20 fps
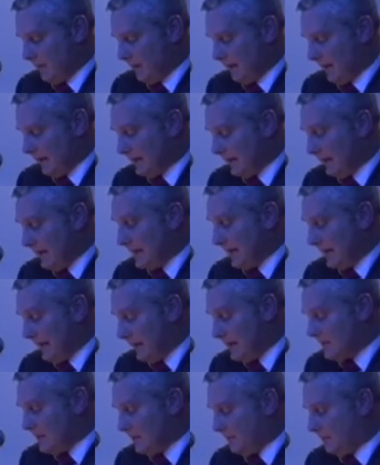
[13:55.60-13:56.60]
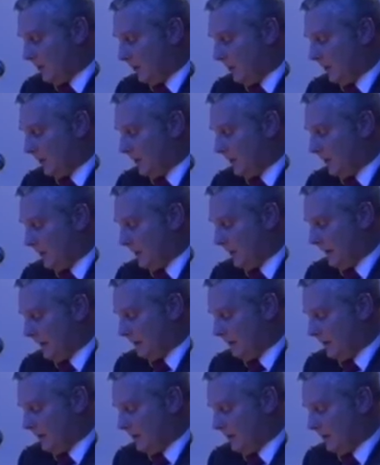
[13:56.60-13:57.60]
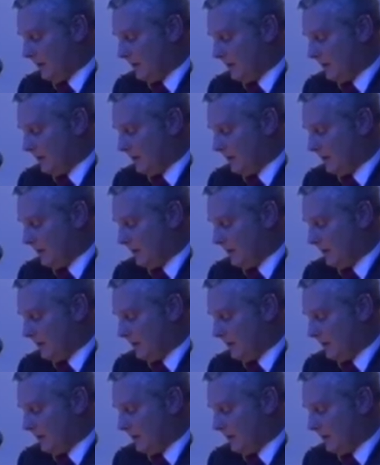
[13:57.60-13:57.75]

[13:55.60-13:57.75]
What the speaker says: I think it is important, however,